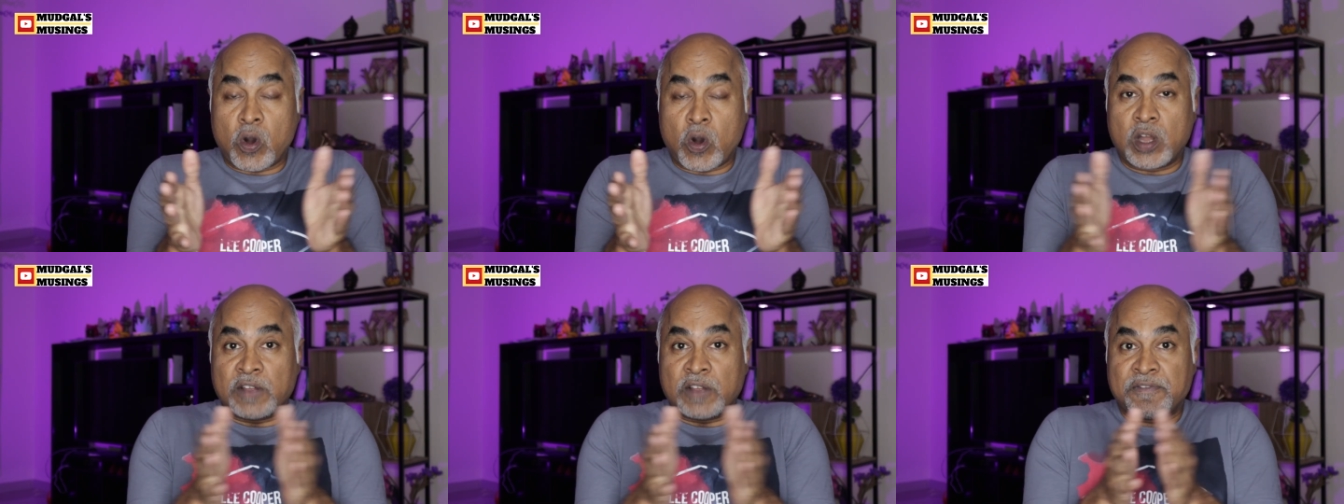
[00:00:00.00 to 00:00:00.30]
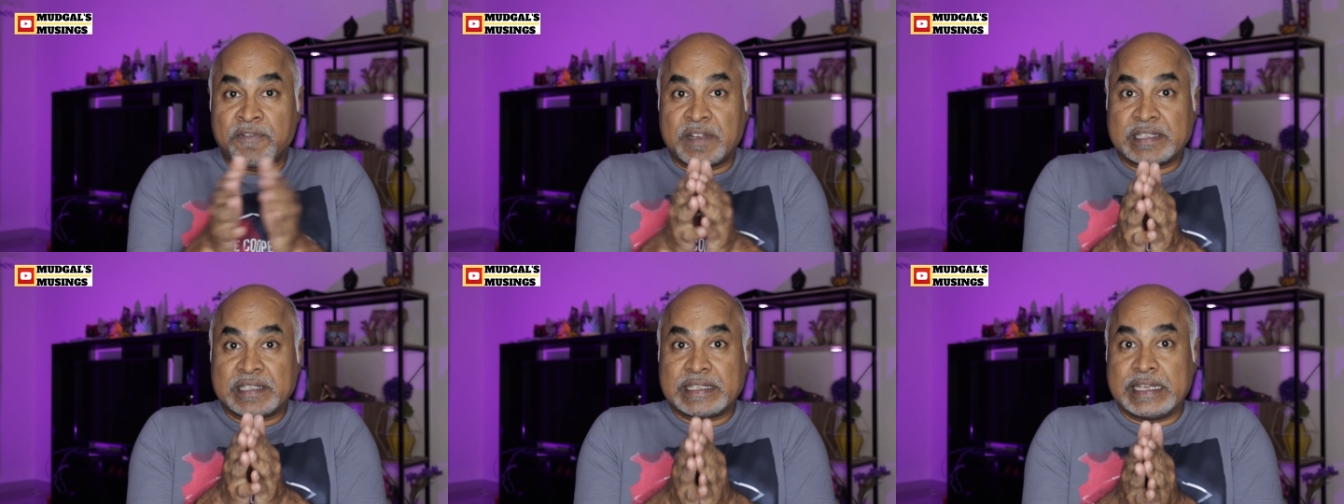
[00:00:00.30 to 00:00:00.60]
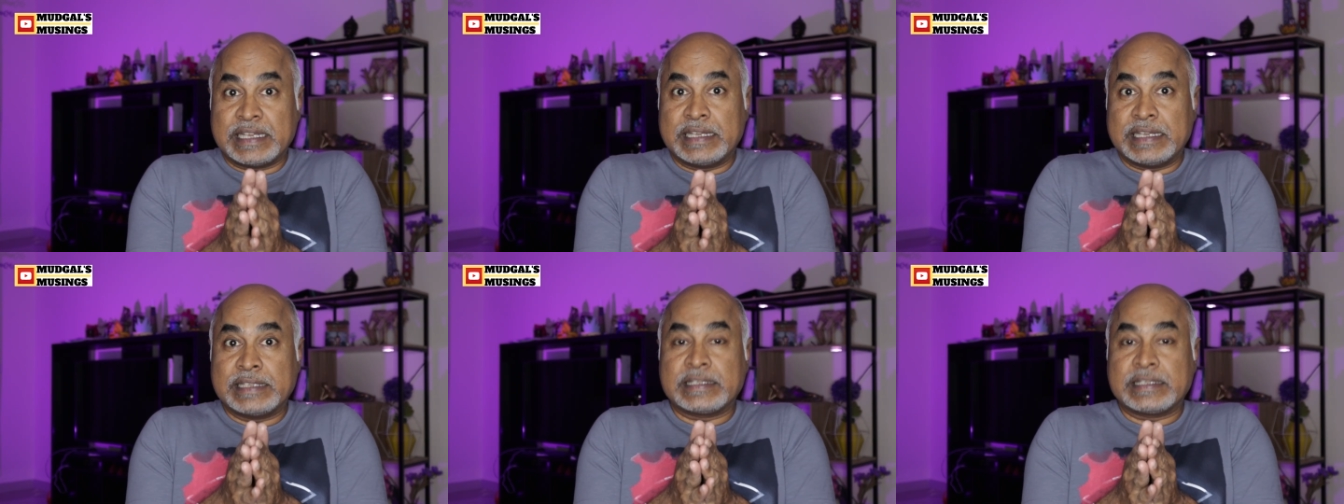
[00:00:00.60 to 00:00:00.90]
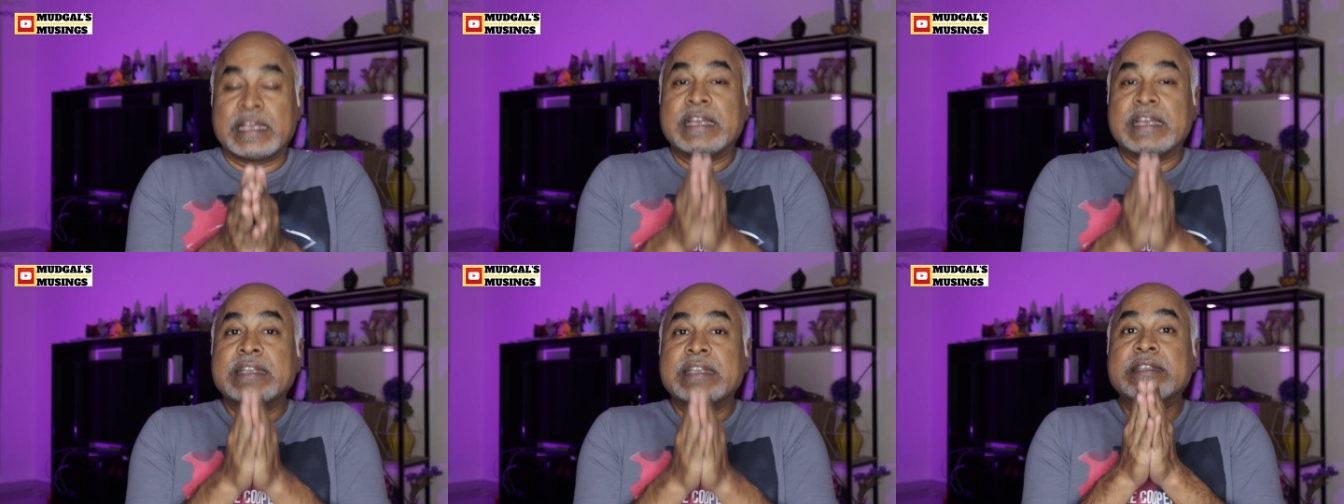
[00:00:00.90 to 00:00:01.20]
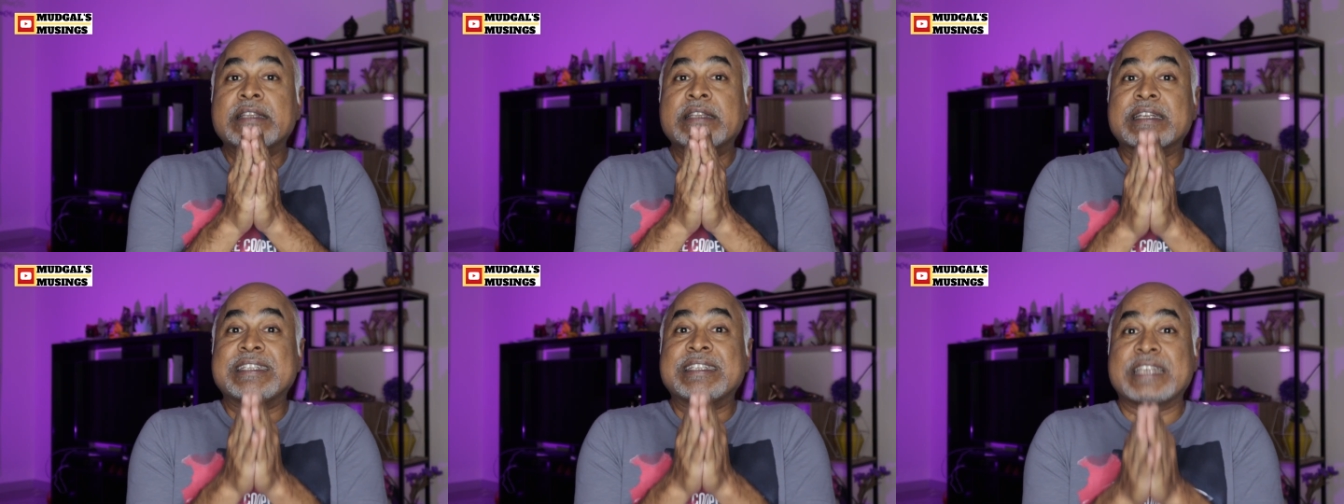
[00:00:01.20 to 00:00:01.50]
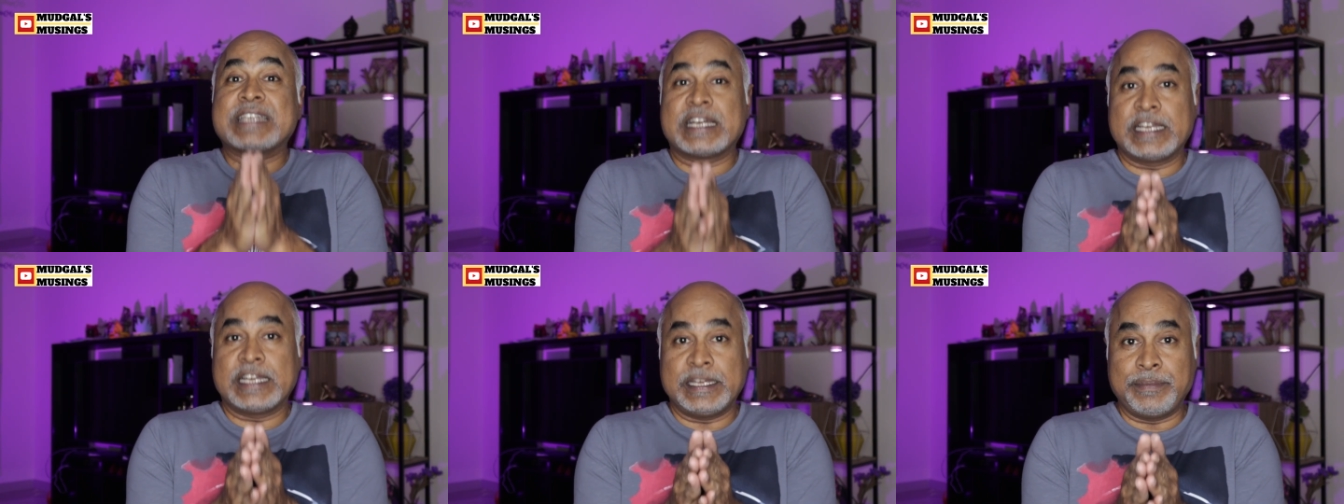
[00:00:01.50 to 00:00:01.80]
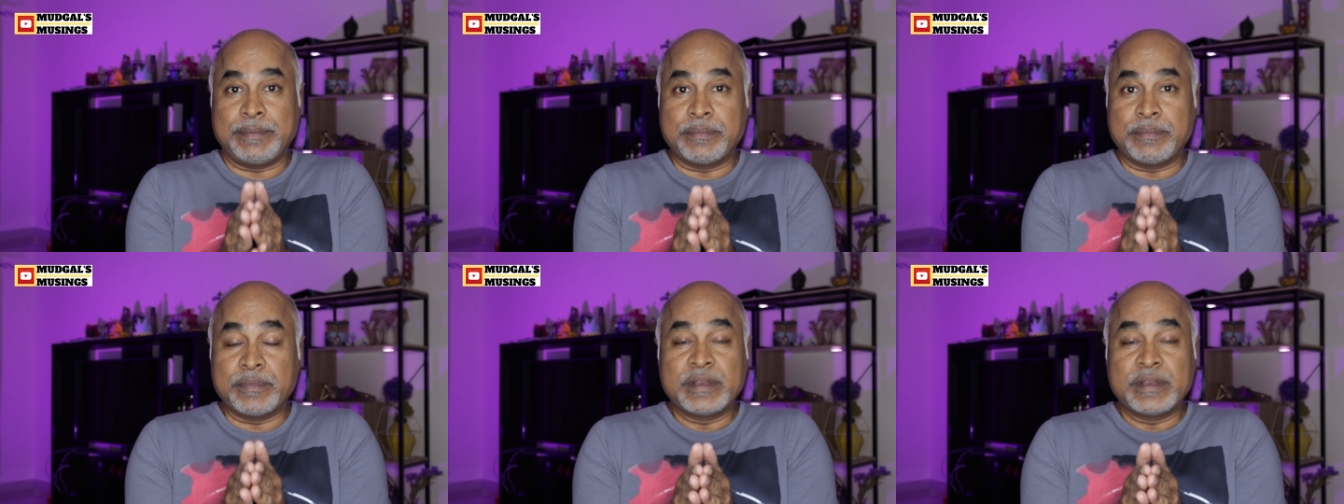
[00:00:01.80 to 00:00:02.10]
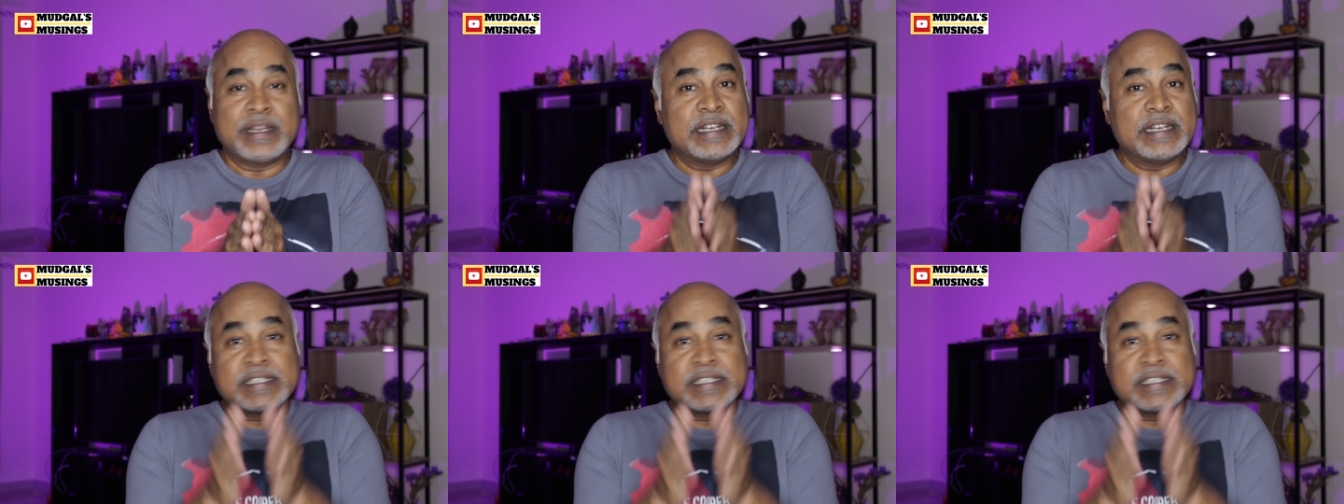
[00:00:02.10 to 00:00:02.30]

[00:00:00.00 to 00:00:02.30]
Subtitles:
all of us is the time.